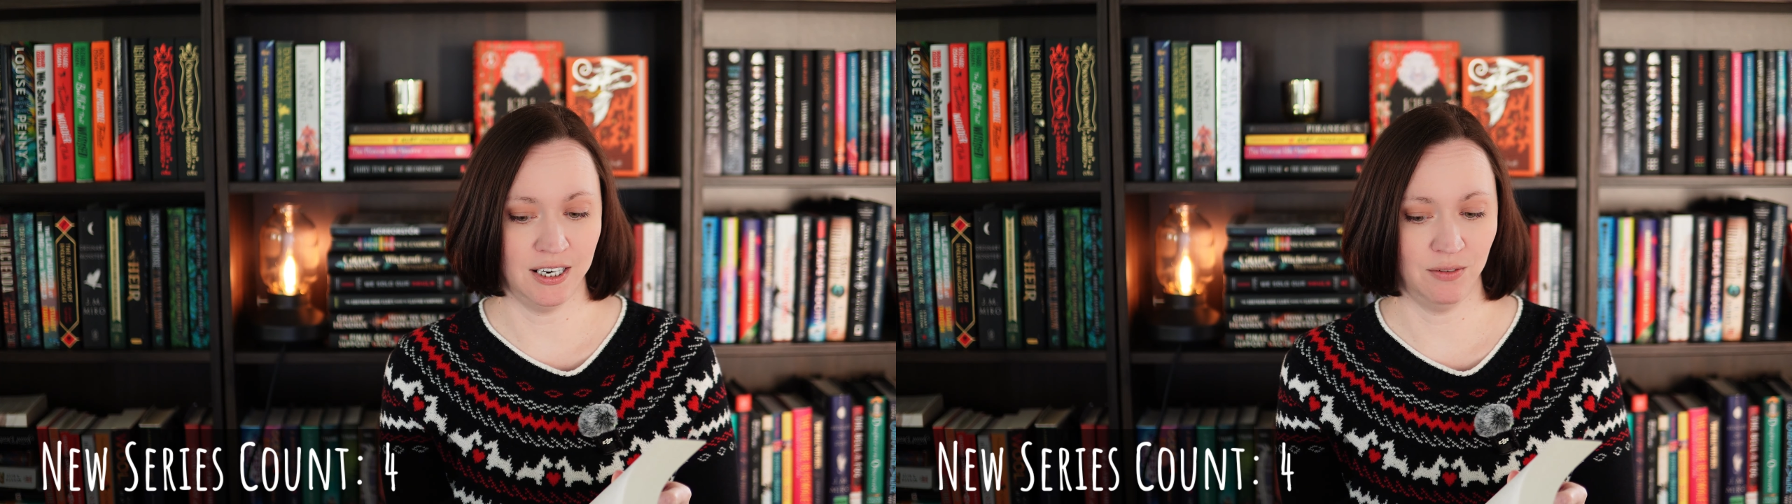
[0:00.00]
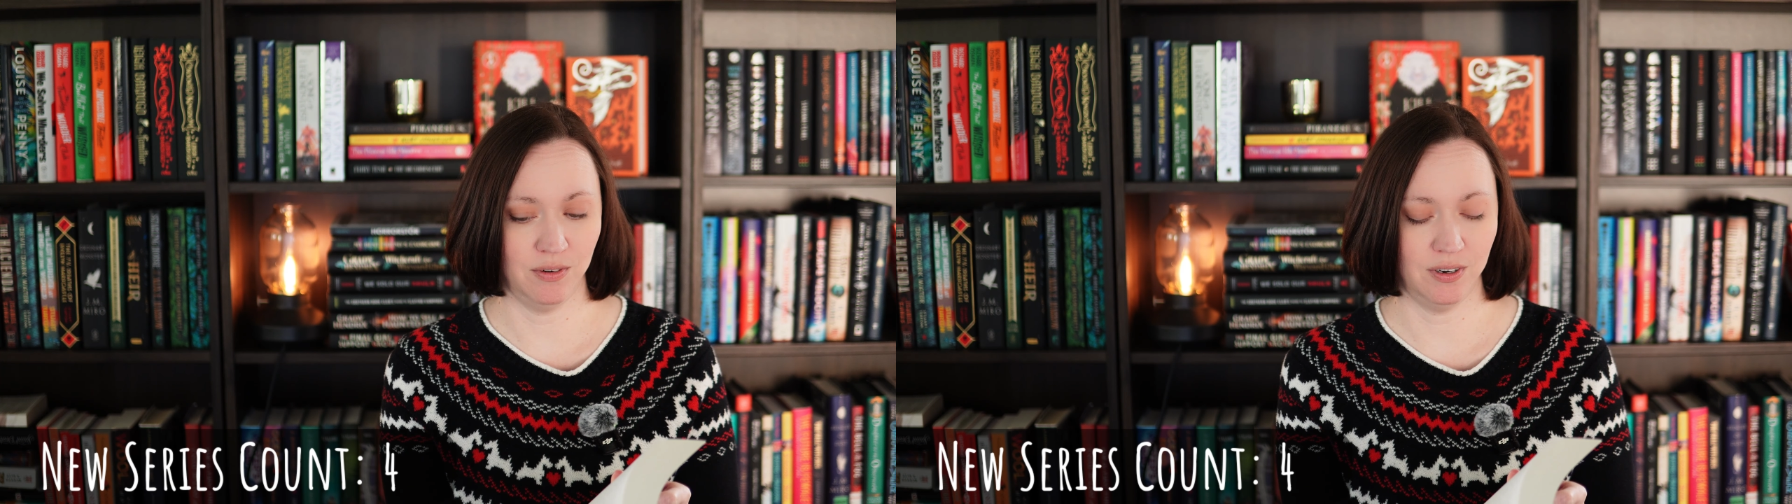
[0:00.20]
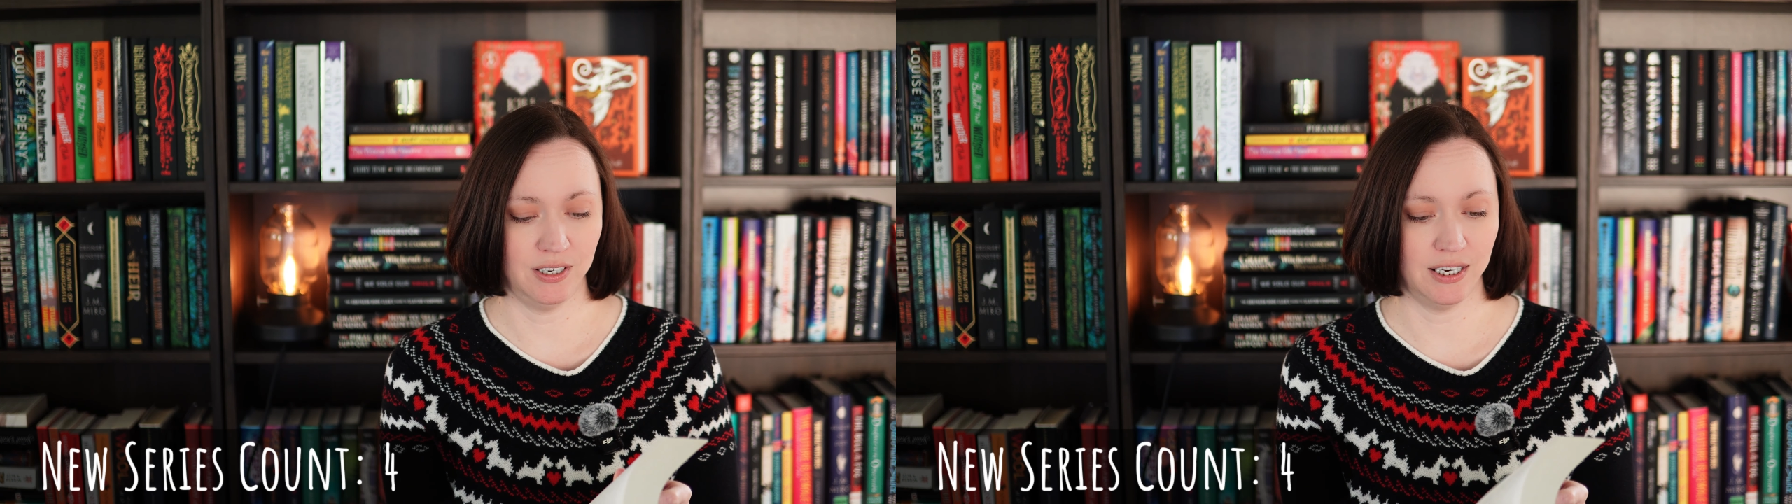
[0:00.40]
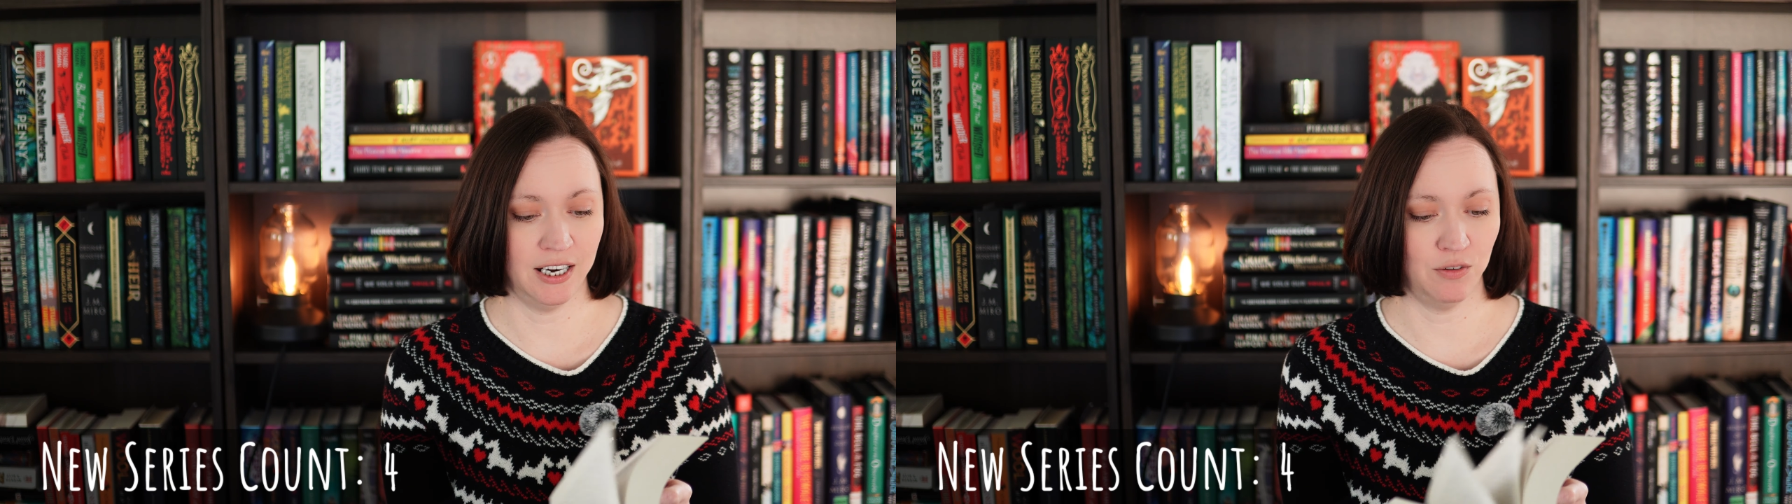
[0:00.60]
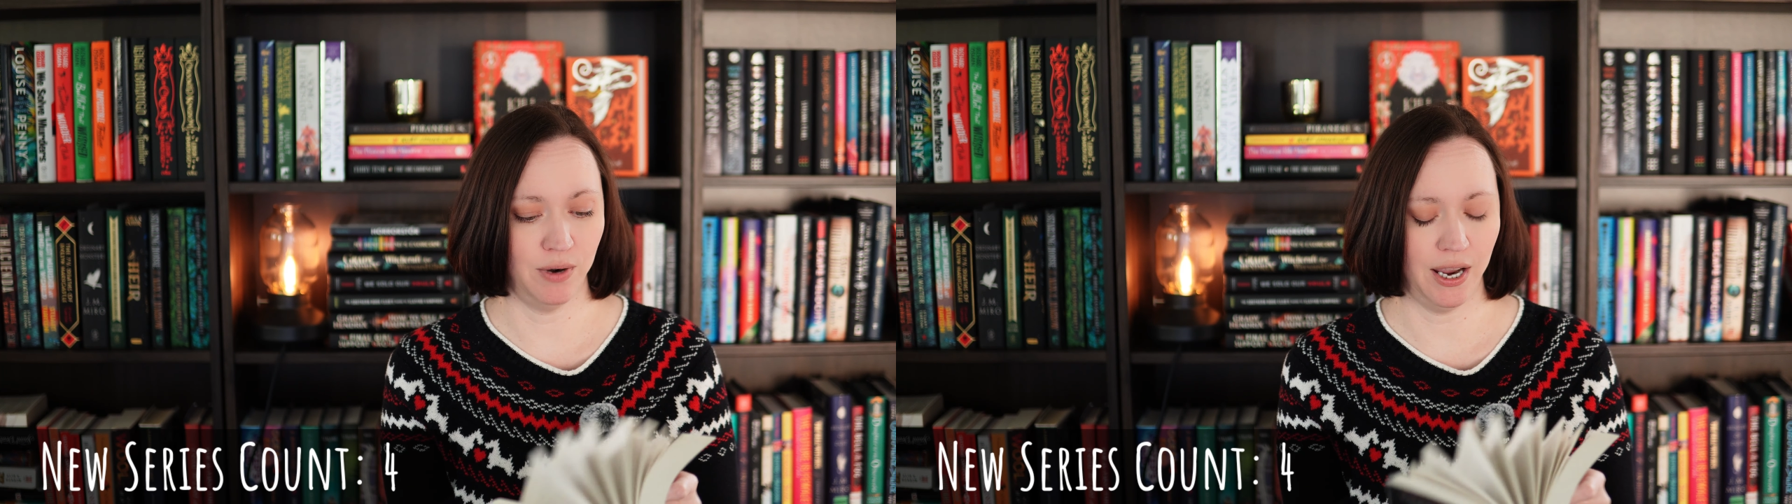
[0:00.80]

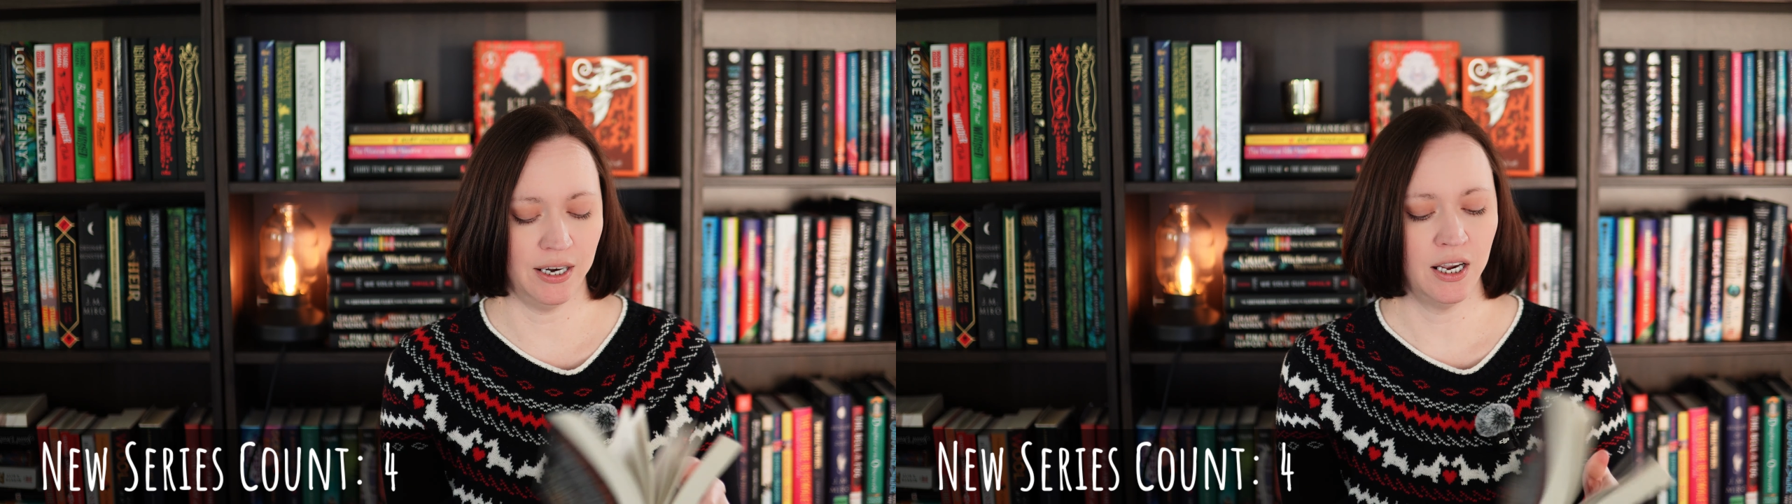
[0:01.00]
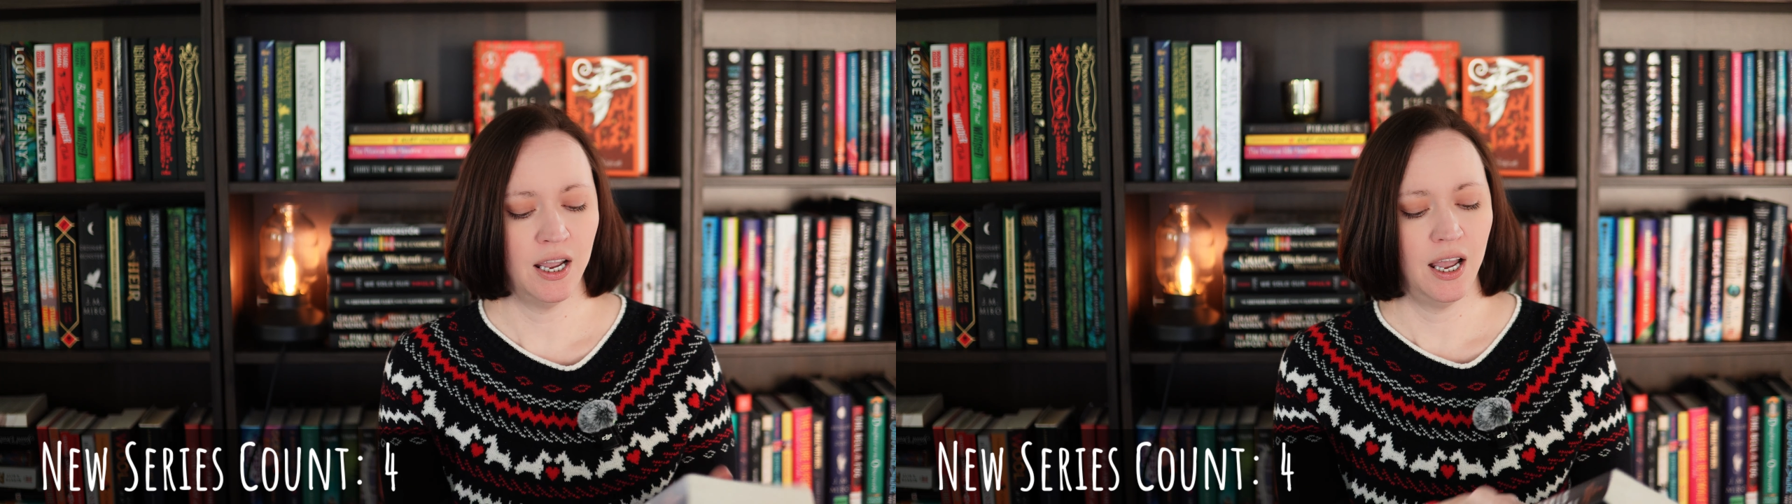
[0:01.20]
it read.